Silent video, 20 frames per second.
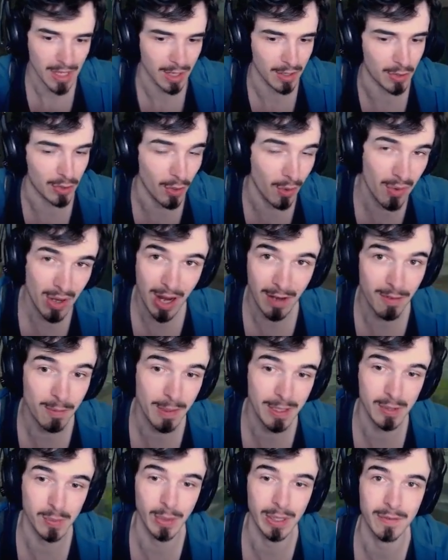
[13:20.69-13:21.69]
You don't have the
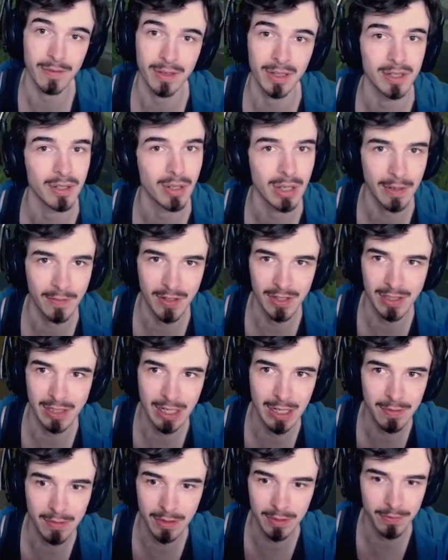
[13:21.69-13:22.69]
best wave play. You don't have to
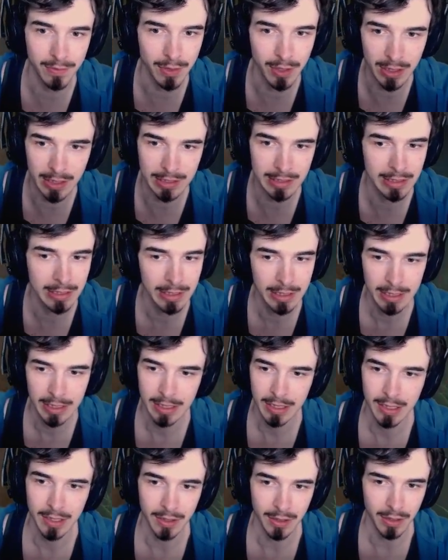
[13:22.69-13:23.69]
save it for,
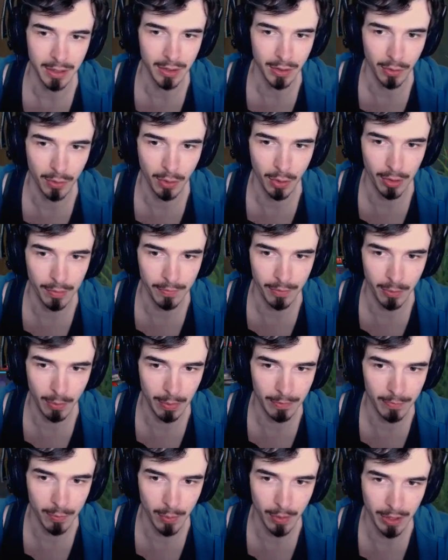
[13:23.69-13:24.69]
you know, going for the
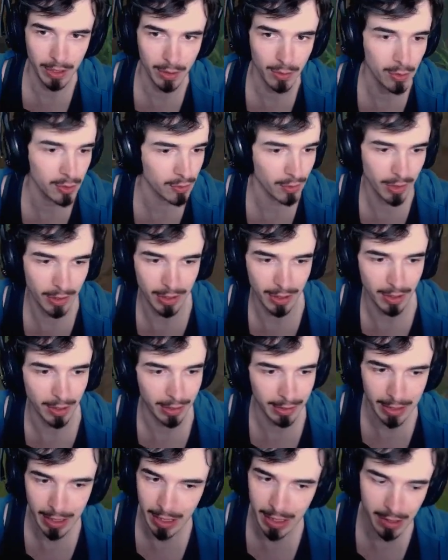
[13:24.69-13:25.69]
1v1 kills or anything
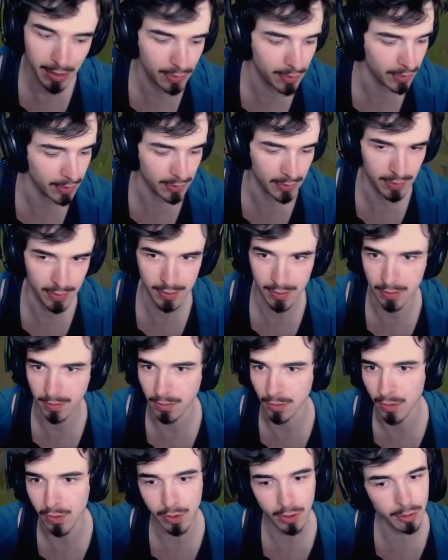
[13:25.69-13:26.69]
like that. Just
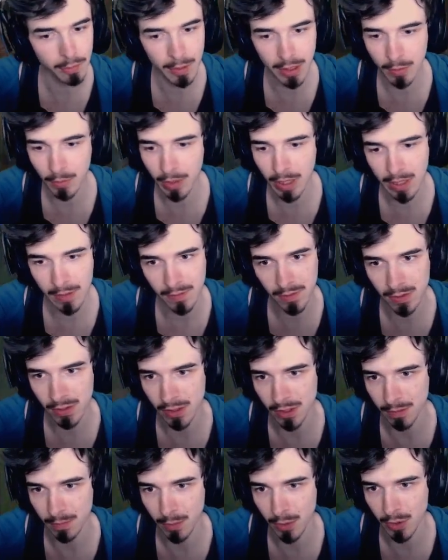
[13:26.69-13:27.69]
use it on the minion waves.
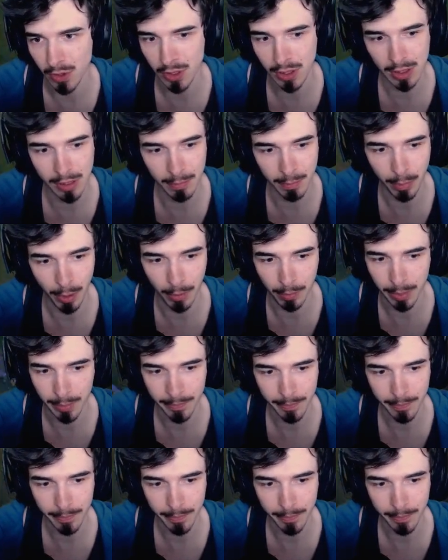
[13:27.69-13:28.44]
Just push it and pop.